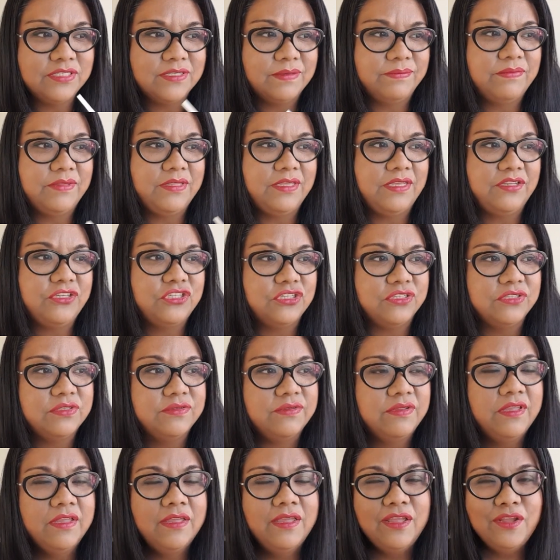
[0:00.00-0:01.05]
something
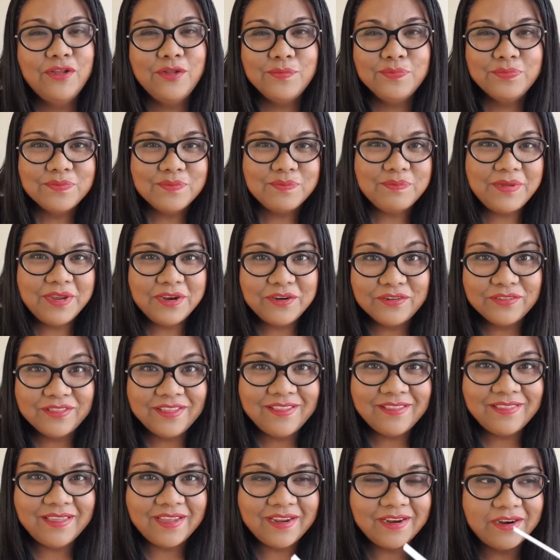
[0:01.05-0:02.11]
just
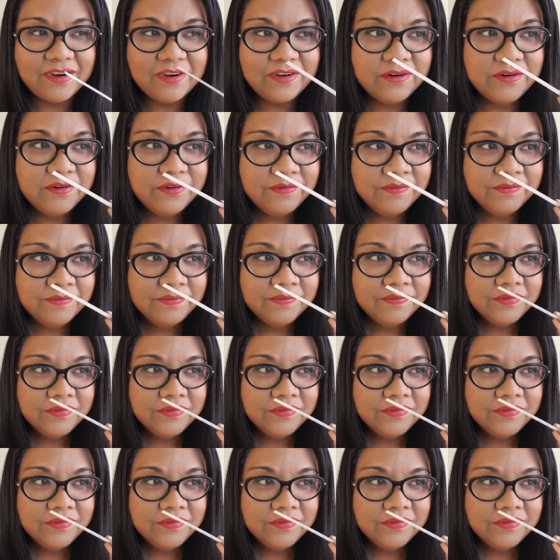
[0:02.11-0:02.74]
barely there,